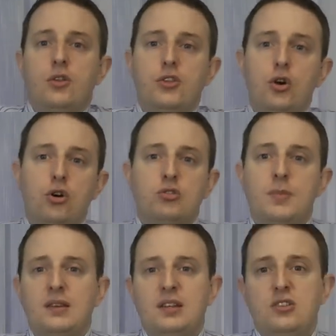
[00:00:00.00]
The
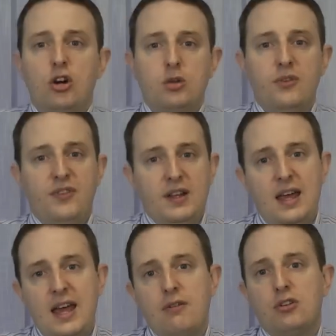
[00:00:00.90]
automatic document feeder
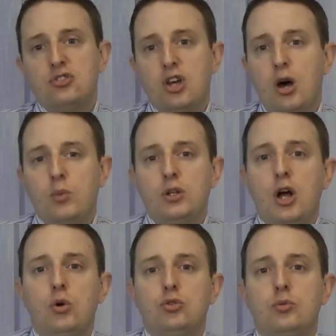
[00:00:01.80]
here on top will
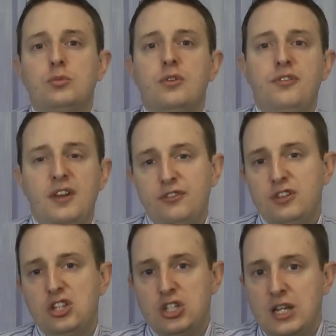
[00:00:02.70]
hold up to
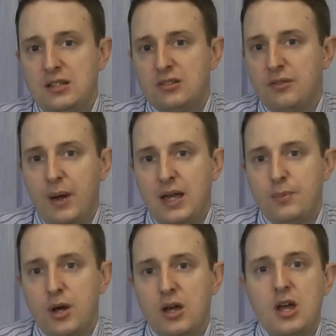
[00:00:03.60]
50 sheets of
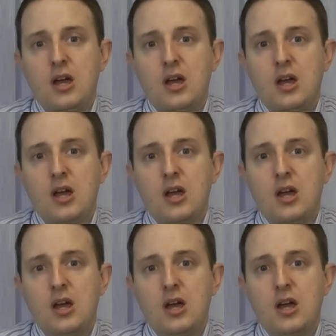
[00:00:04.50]
paper,